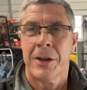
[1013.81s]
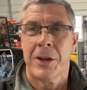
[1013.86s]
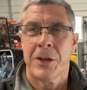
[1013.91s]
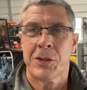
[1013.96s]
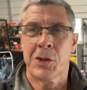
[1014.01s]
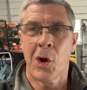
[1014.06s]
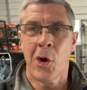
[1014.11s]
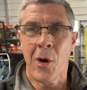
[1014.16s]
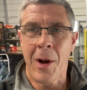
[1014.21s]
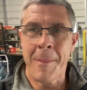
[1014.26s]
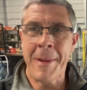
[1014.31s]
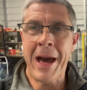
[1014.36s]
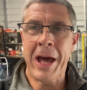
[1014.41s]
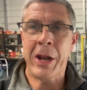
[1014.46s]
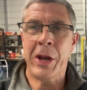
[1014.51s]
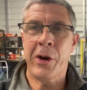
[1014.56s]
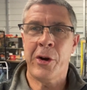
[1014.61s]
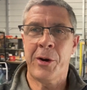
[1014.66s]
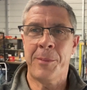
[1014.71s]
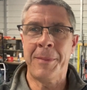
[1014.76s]
So I'm
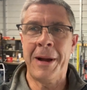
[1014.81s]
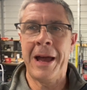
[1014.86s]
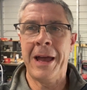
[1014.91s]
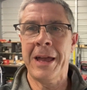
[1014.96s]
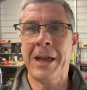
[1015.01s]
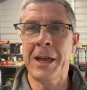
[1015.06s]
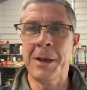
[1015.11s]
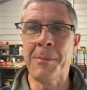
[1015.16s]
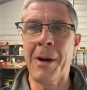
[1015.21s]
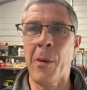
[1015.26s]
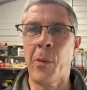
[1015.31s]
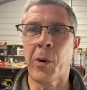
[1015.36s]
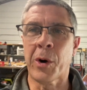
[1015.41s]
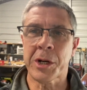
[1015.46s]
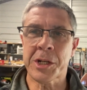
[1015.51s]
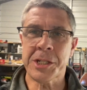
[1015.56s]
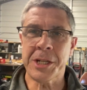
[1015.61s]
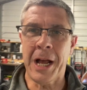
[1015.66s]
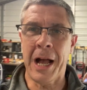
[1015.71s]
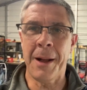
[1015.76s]
out here in my in my
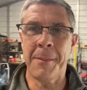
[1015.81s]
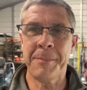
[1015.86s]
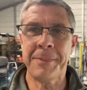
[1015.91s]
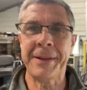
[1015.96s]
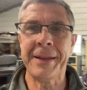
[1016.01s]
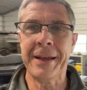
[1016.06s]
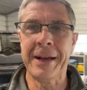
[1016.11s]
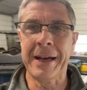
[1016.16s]
workshop.